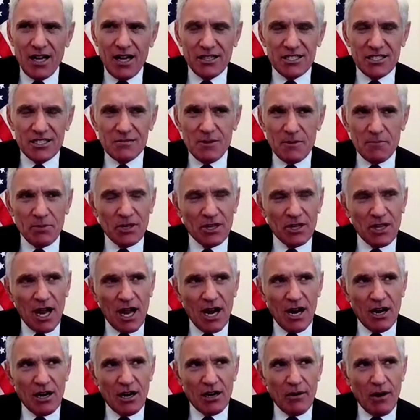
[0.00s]
These people
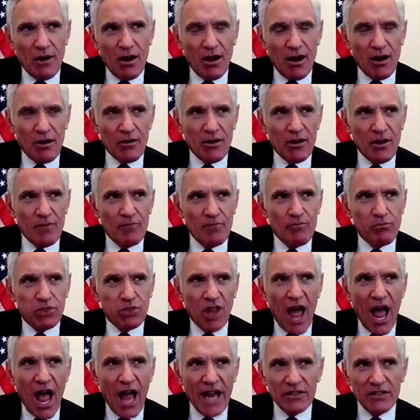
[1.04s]
are
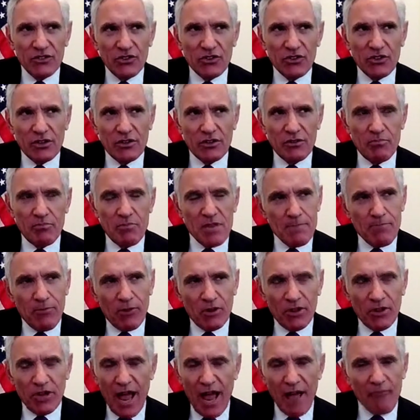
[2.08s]
blinded
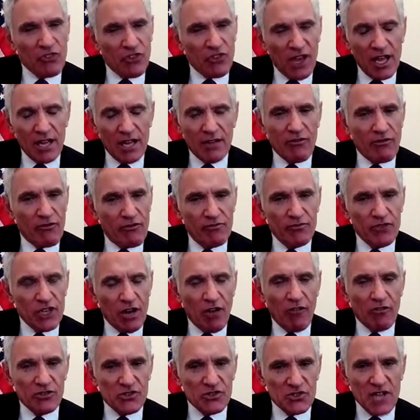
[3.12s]
people. I'm saying,
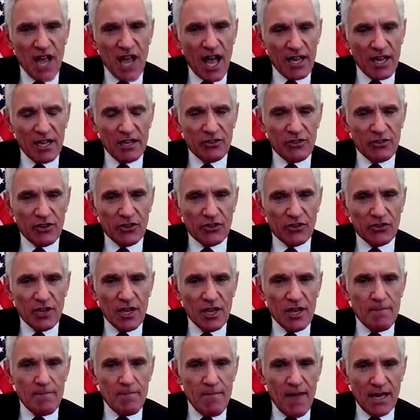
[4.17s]

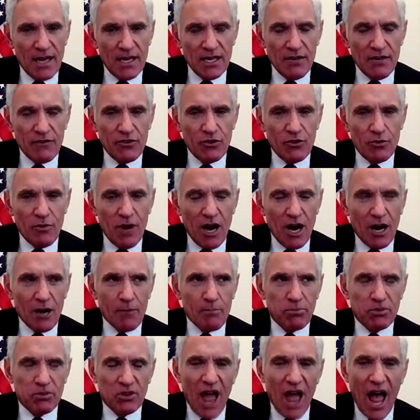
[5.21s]
scientists, many of whom
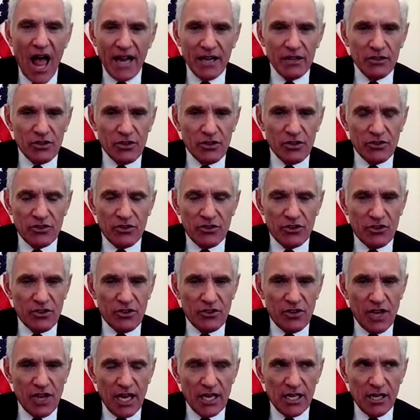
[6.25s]
are blinded to
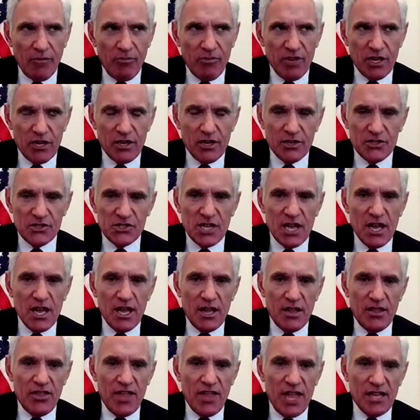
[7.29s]
the data because
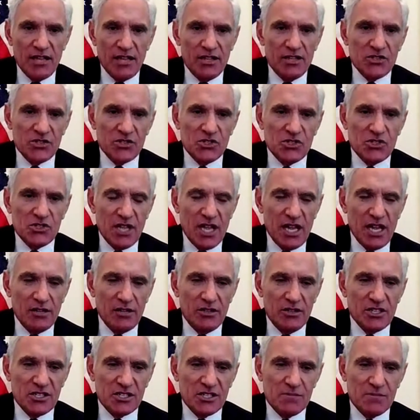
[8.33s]
they
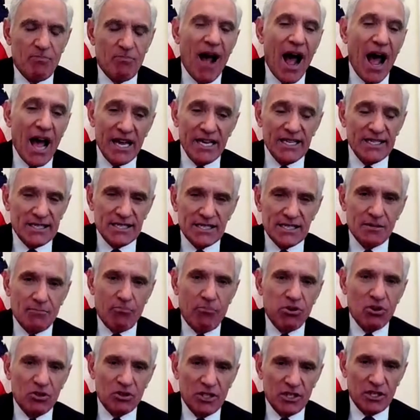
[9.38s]
despise the
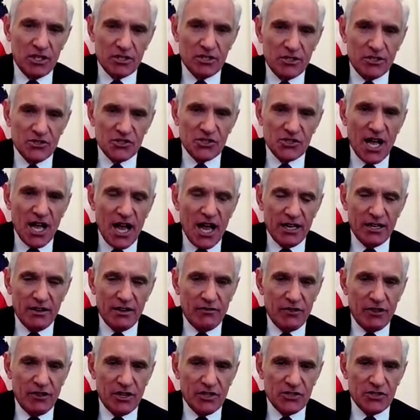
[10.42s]
political side
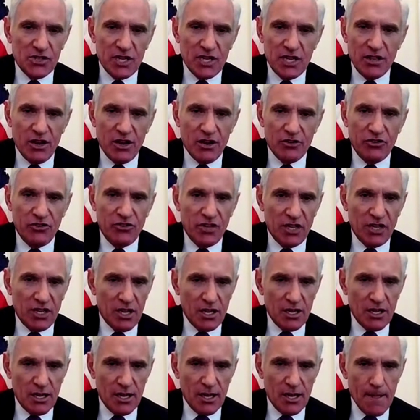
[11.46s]
of this and they're
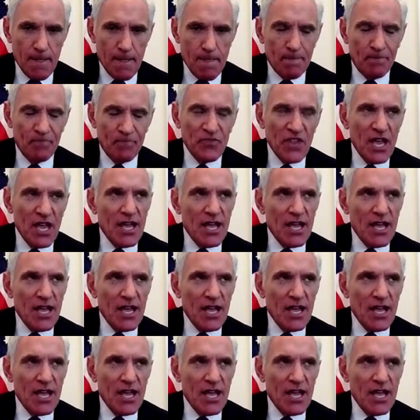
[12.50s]
digging in.